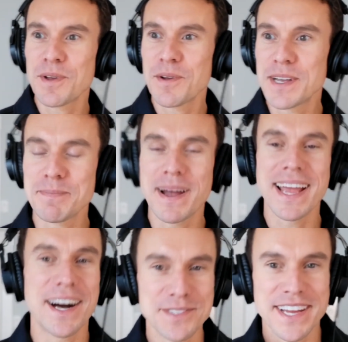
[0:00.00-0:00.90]
as my
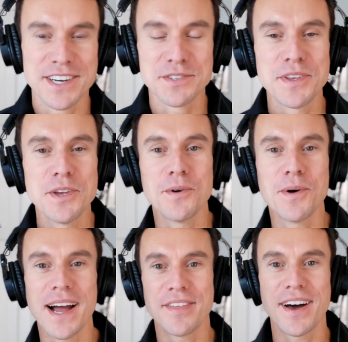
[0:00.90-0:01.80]
outsider's view,
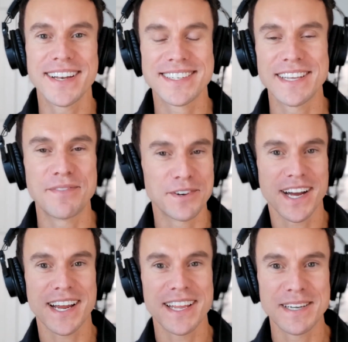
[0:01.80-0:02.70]
I thought if you're
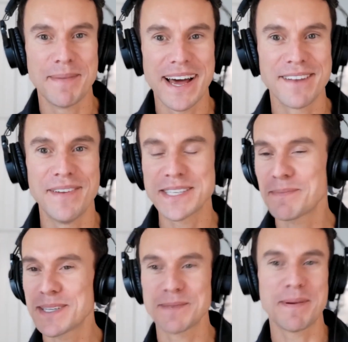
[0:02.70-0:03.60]
talking about
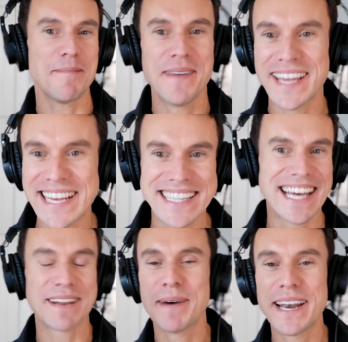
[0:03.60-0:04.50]
investment, it's about making a
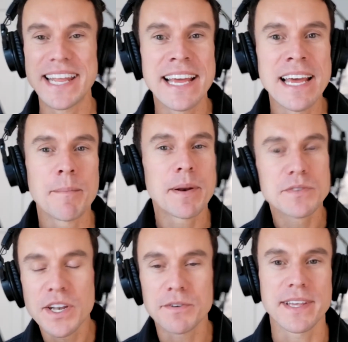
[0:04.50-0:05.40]
lot of money, but
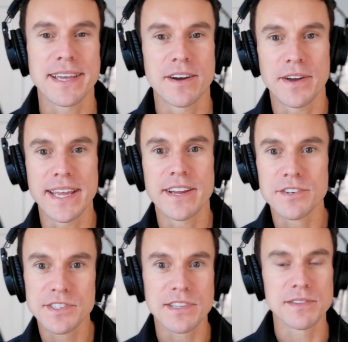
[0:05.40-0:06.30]
it's like, okay,
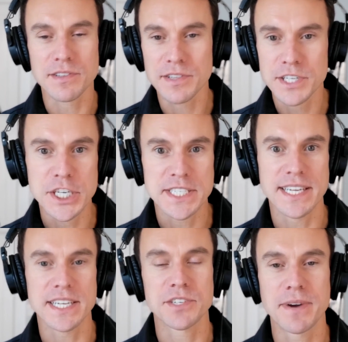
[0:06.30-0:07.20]
here's the
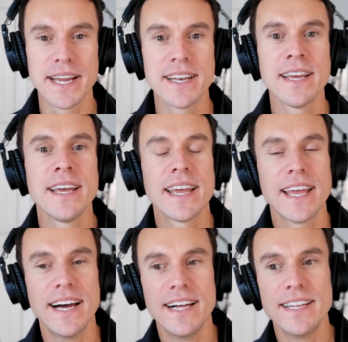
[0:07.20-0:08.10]
logistics, right?
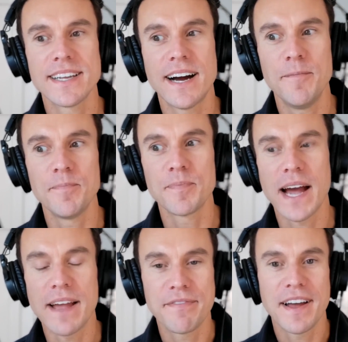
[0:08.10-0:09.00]
And
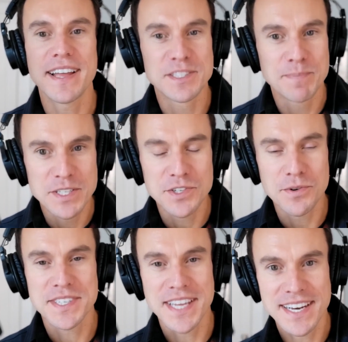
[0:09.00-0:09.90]
it's been so
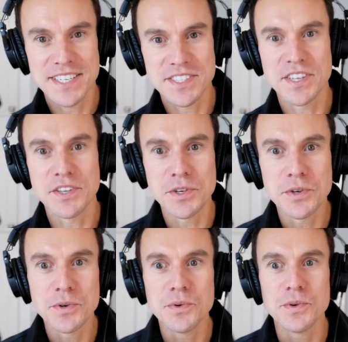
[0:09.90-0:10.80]
exciting to see
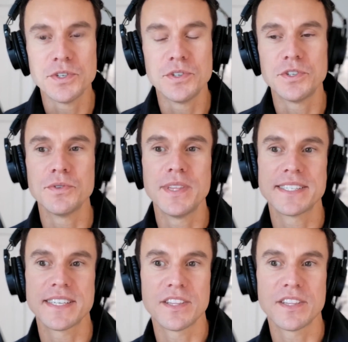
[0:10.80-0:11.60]
you do this in